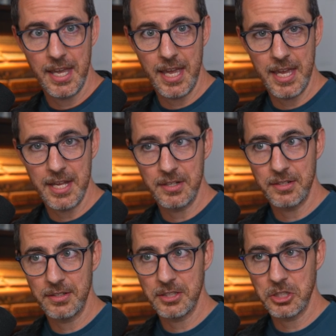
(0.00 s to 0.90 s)

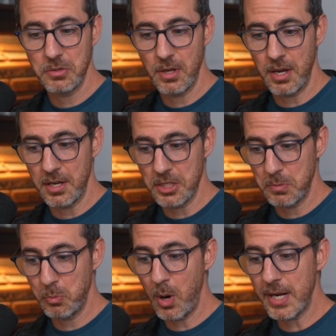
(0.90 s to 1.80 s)
and
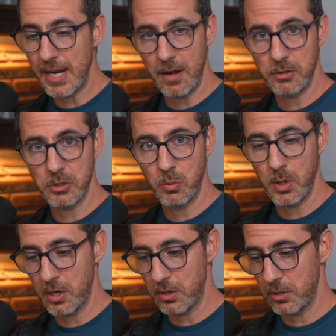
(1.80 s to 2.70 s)
spread it out to
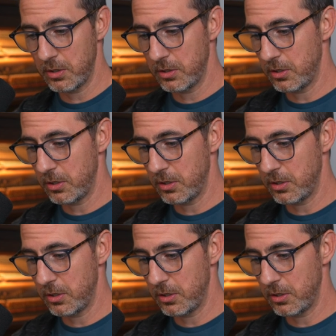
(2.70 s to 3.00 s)
where